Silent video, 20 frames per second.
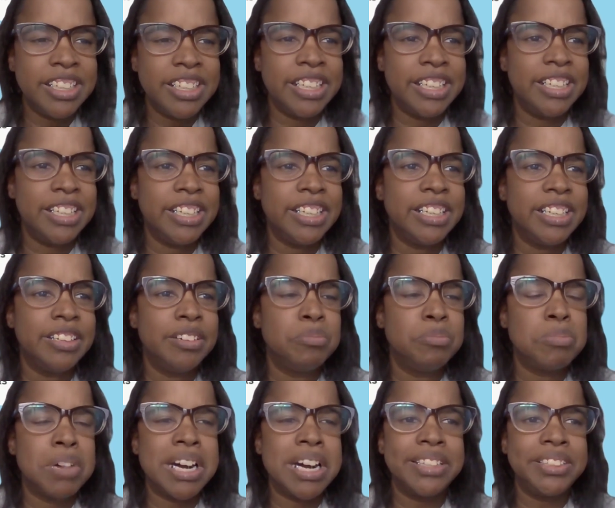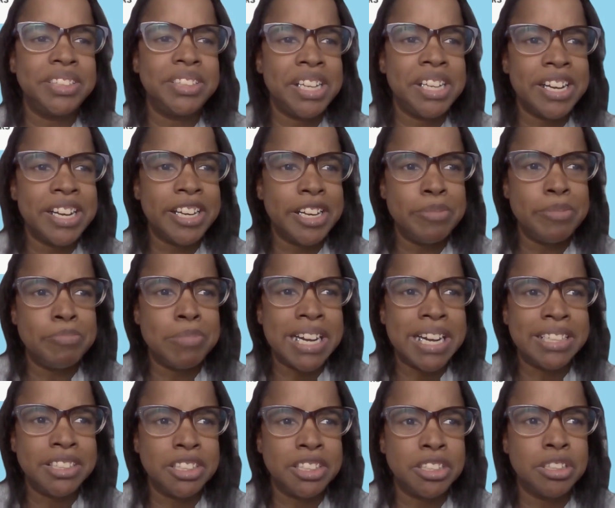and my tech
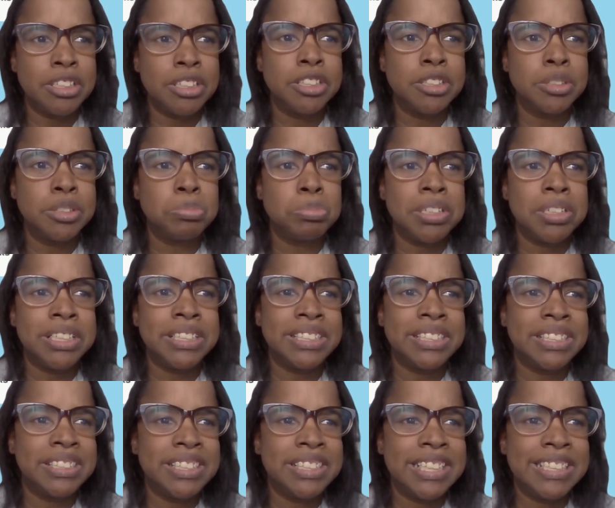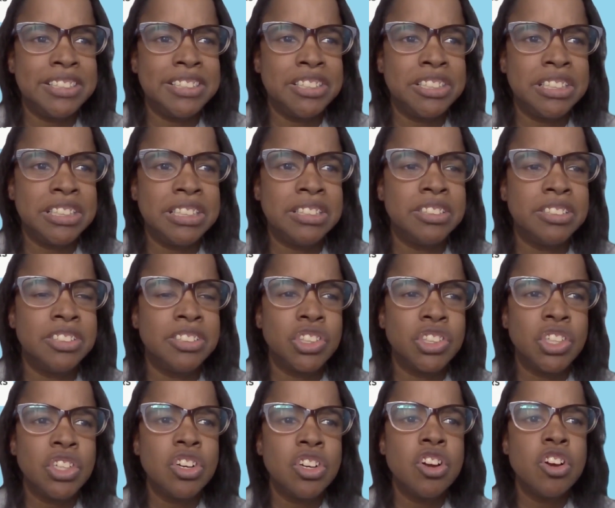ambassadors
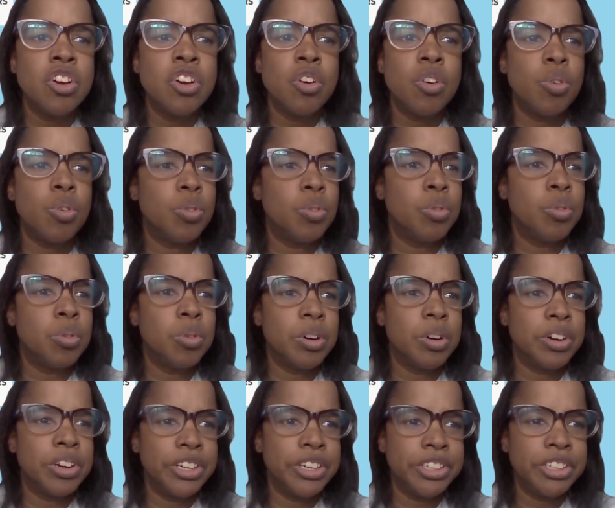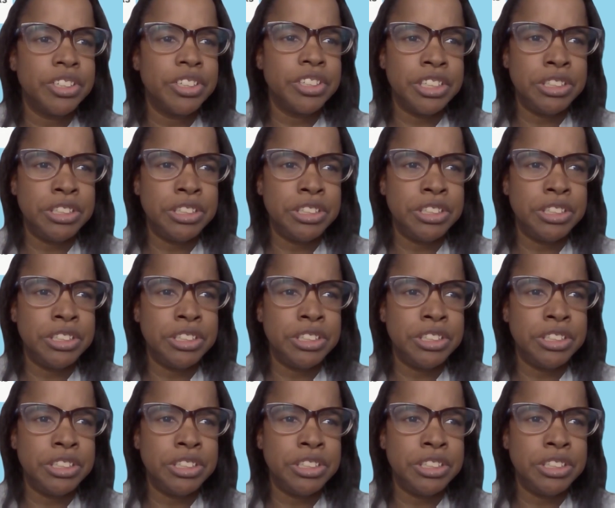presentations on